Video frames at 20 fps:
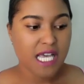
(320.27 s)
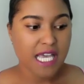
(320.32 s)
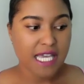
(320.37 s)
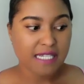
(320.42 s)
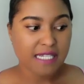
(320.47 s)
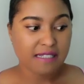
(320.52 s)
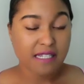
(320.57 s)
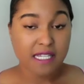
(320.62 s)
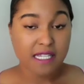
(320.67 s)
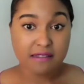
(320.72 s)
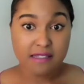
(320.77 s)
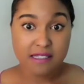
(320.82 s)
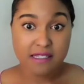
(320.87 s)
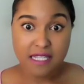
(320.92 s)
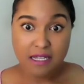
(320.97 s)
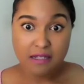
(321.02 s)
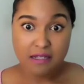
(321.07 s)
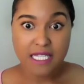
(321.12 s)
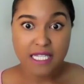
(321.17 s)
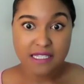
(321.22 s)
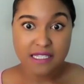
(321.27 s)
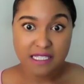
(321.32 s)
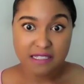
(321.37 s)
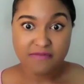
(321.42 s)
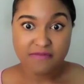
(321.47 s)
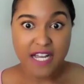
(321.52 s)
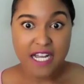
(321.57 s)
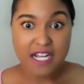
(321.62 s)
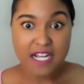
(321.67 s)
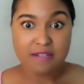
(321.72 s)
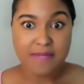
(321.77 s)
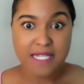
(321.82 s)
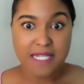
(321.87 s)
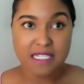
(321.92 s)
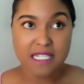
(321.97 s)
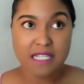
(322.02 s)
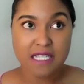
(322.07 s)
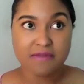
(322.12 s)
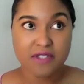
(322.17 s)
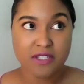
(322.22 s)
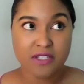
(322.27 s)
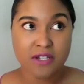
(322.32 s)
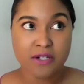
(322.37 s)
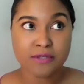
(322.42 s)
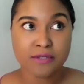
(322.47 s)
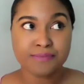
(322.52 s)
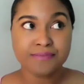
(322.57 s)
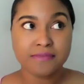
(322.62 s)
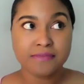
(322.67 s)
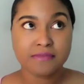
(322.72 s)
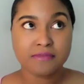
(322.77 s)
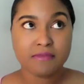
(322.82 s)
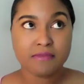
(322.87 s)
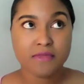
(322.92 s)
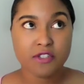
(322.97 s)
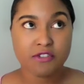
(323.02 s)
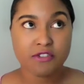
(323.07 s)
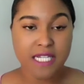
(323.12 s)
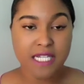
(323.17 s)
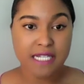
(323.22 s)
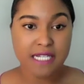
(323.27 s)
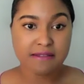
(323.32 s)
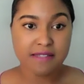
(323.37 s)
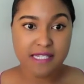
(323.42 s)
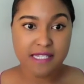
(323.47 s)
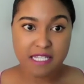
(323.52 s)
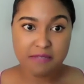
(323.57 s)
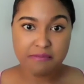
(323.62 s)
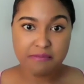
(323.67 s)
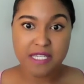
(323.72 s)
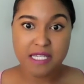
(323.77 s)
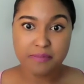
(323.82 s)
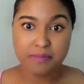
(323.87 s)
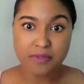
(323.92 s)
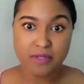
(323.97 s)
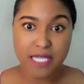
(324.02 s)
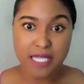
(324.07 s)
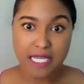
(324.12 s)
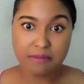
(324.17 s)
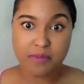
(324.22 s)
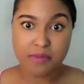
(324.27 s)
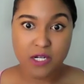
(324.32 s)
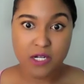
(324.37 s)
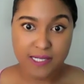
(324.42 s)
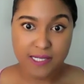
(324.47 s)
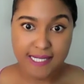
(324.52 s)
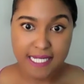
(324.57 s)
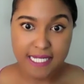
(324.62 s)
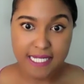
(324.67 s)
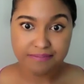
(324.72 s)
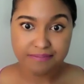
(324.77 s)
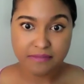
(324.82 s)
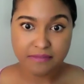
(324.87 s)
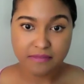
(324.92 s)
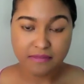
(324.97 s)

and excel in the environment, even though you're not seeing people in person.